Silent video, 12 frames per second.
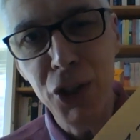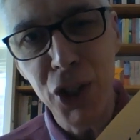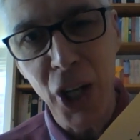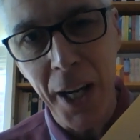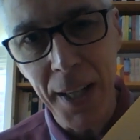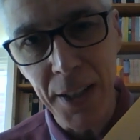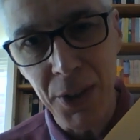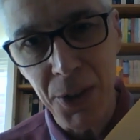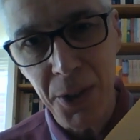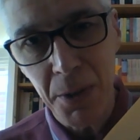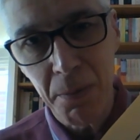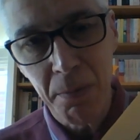
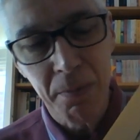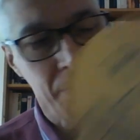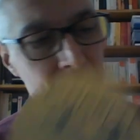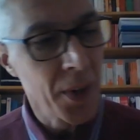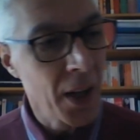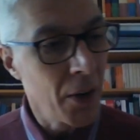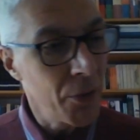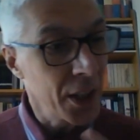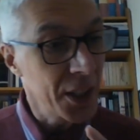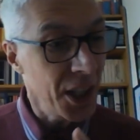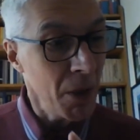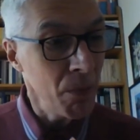change. For
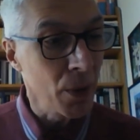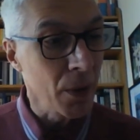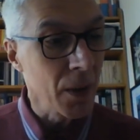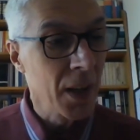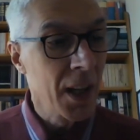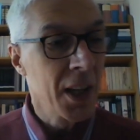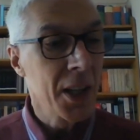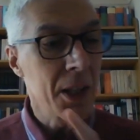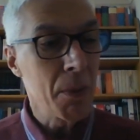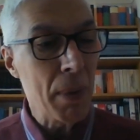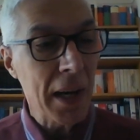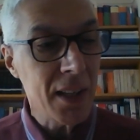example,
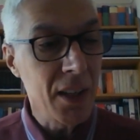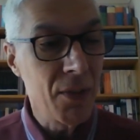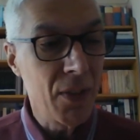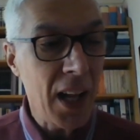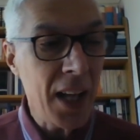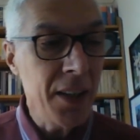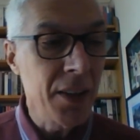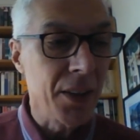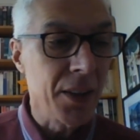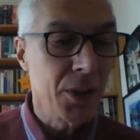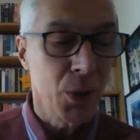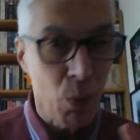the Battle of
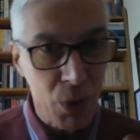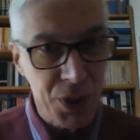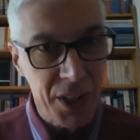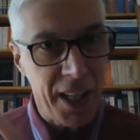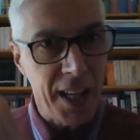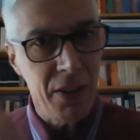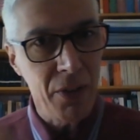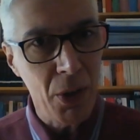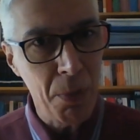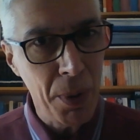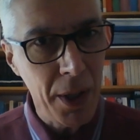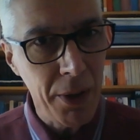Landen towards the end of
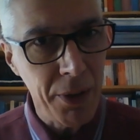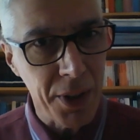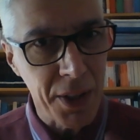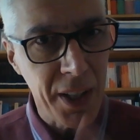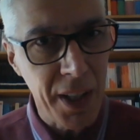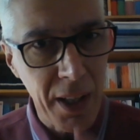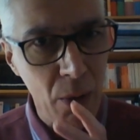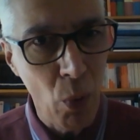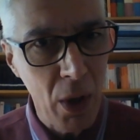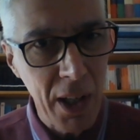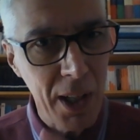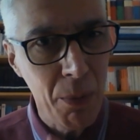the period, King
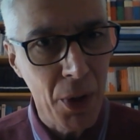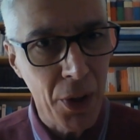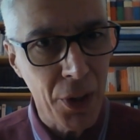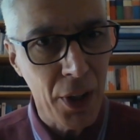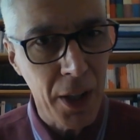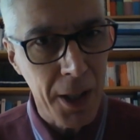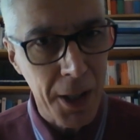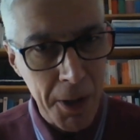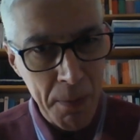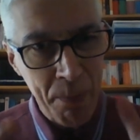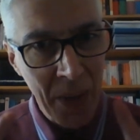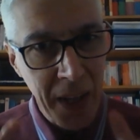William III,
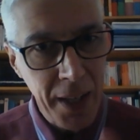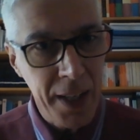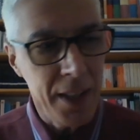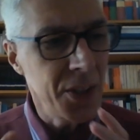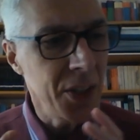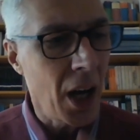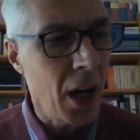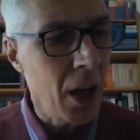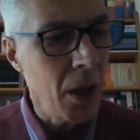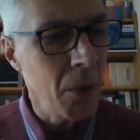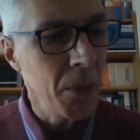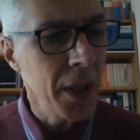his
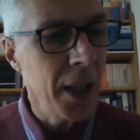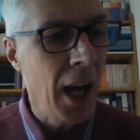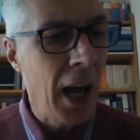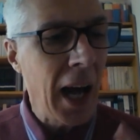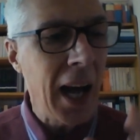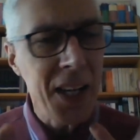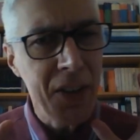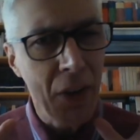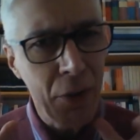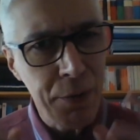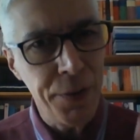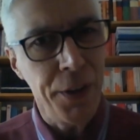army had
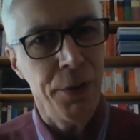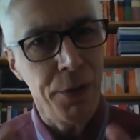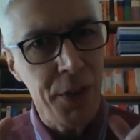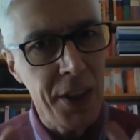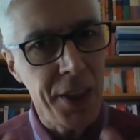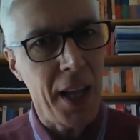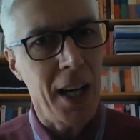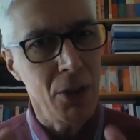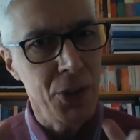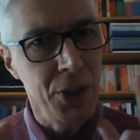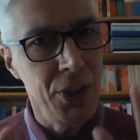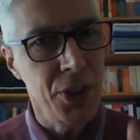
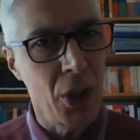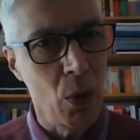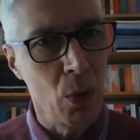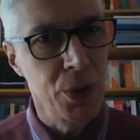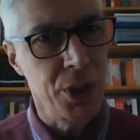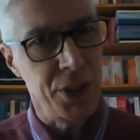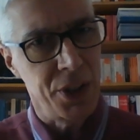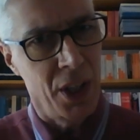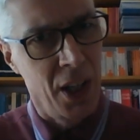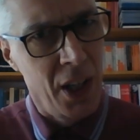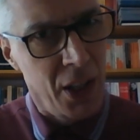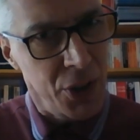50,000 soldiers.
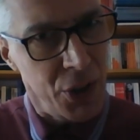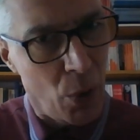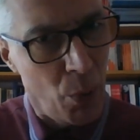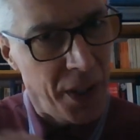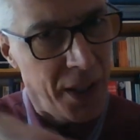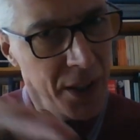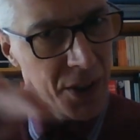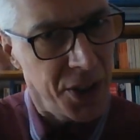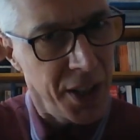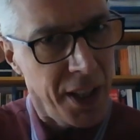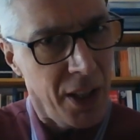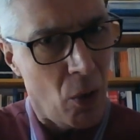So we can
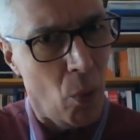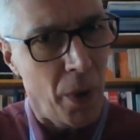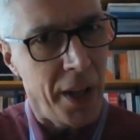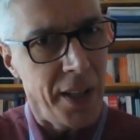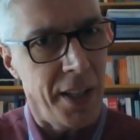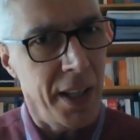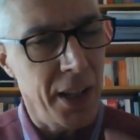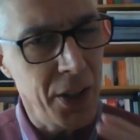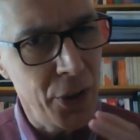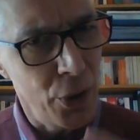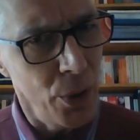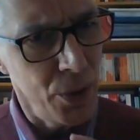see already a
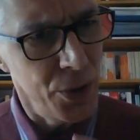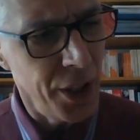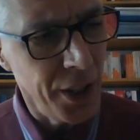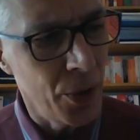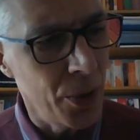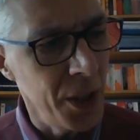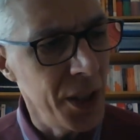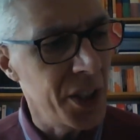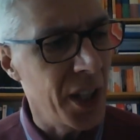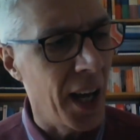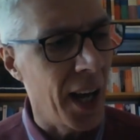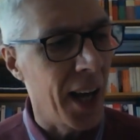huge increase
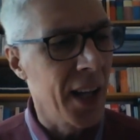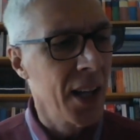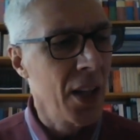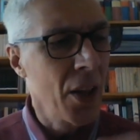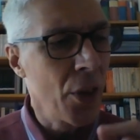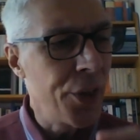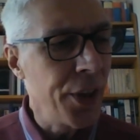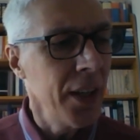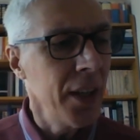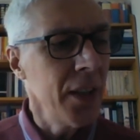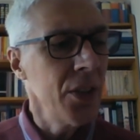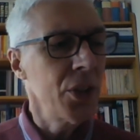there.
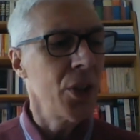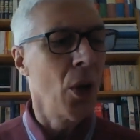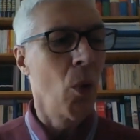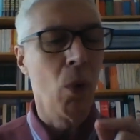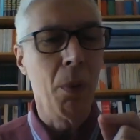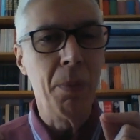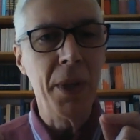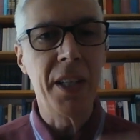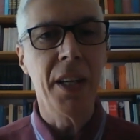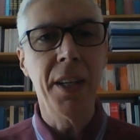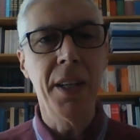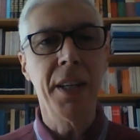Things were
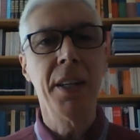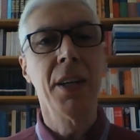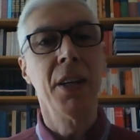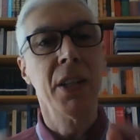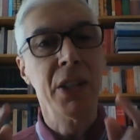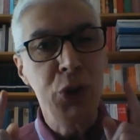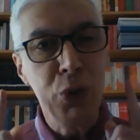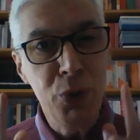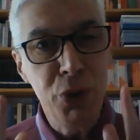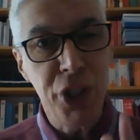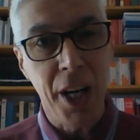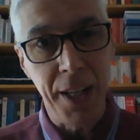beginning to
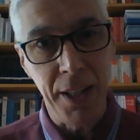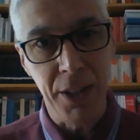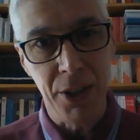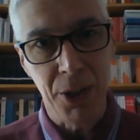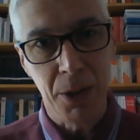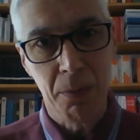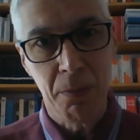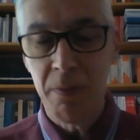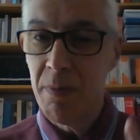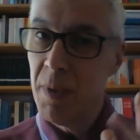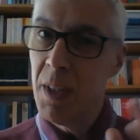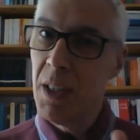change.
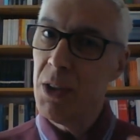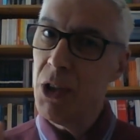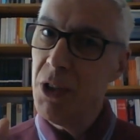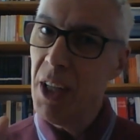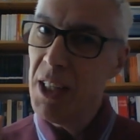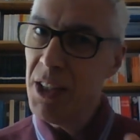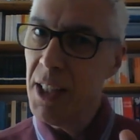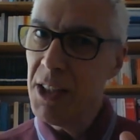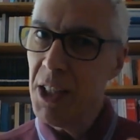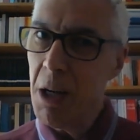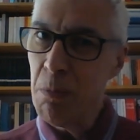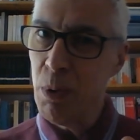So there's an
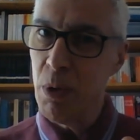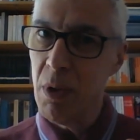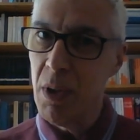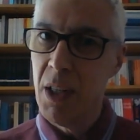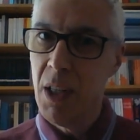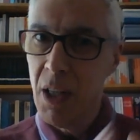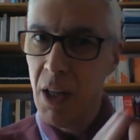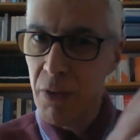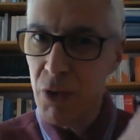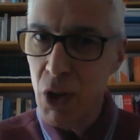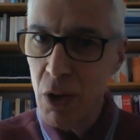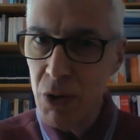example
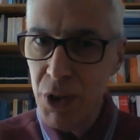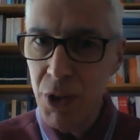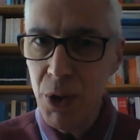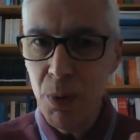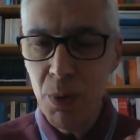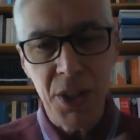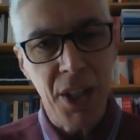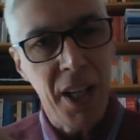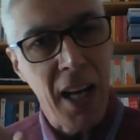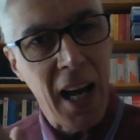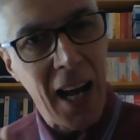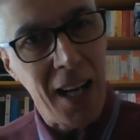of
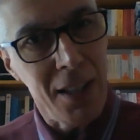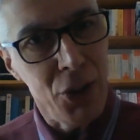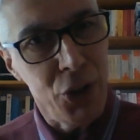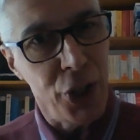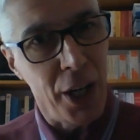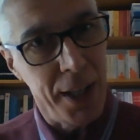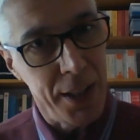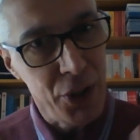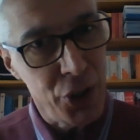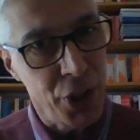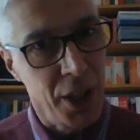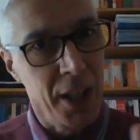continuity and
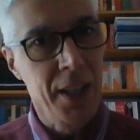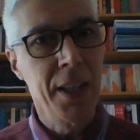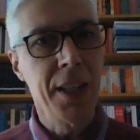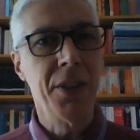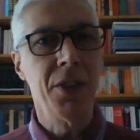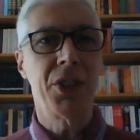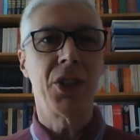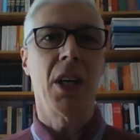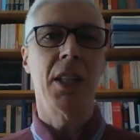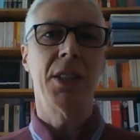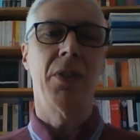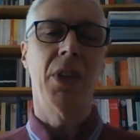change in the
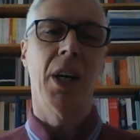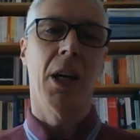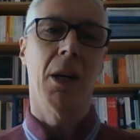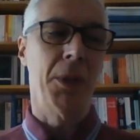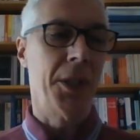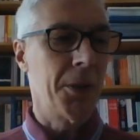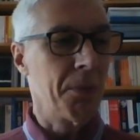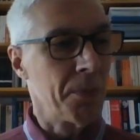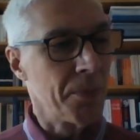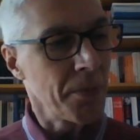size of the armies.